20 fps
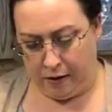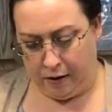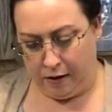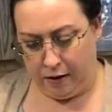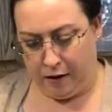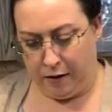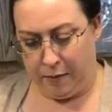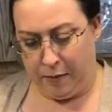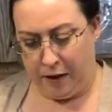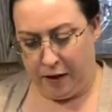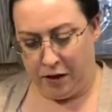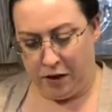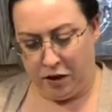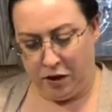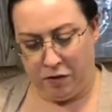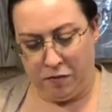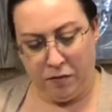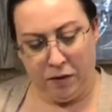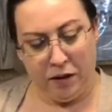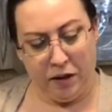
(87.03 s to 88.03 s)
And make just
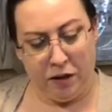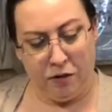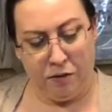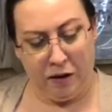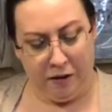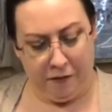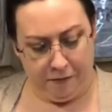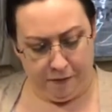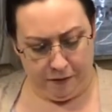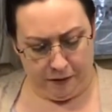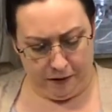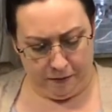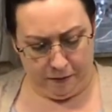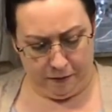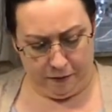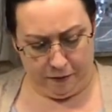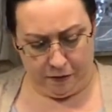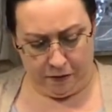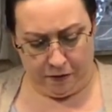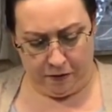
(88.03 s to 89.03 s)
a really great
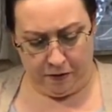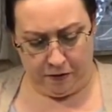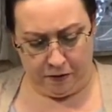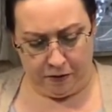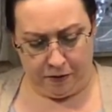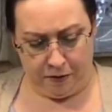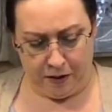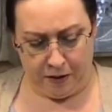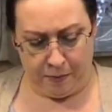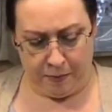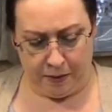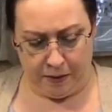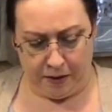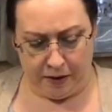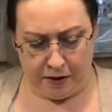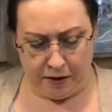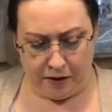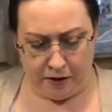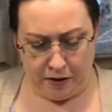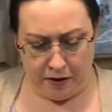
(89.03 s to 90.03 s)
flavorful cranberry
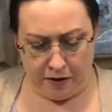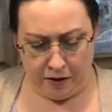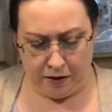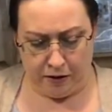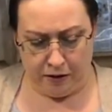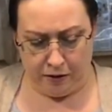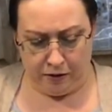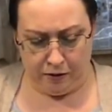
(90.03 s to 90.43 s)
sauce.